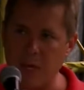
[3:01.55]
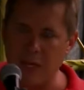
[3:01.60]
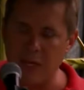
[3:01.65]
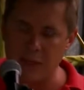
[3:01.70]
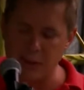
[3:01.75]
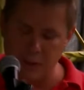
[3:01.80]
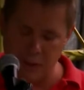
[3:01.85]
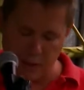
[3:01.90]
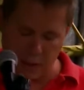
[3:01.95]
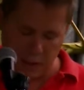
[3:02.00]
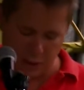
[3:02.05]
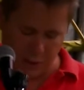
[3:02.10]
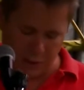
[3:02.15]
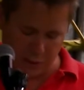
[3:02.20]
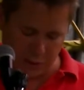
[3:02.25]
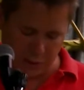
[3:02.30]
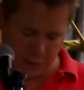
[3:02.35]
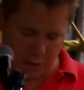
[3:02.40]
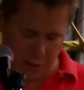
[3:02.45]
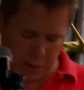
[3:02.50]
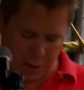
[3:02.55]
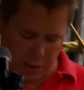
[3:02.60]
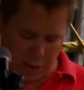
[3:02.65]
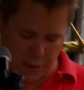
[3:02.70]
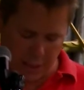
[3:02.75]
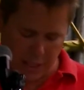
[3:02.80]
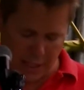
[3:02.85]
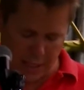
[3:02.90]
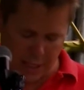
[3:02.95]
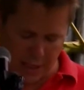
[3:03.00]
many things
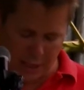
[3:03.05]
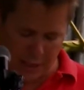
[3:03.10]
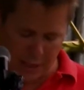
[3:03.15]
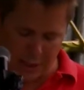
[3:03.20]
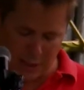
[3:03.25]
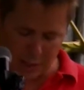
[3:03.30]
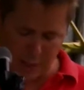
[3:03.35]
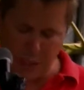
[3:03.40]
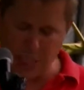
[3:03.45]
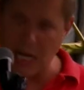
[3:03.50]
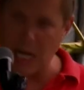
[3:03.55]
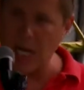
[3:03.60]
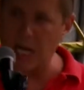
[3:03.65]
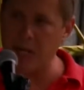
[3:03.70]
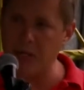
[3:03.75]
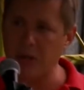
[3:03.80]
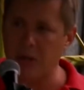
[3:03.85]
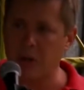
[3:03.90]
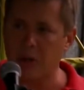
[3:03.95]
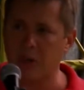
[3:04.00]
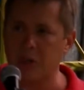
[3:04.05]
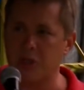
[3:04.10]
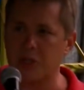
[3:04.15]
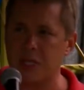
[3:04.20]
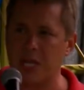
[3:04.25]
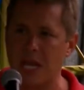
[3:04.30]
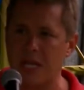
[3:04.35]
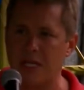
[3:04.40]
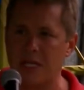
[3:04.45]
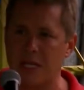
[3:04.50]
that is beyond our
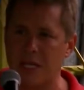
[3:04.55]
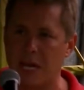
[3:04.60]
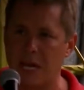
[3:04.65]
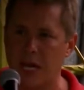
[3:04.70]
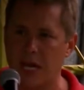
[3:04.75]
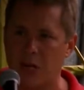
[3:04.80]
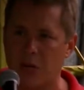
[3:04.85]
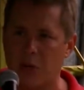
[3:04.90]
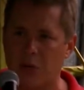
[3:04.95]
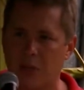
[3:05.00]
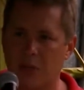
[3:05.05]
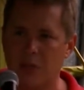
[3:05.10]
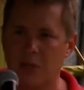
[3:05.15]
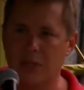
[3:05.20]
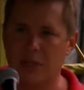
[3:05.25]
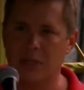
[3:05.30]
understanding now."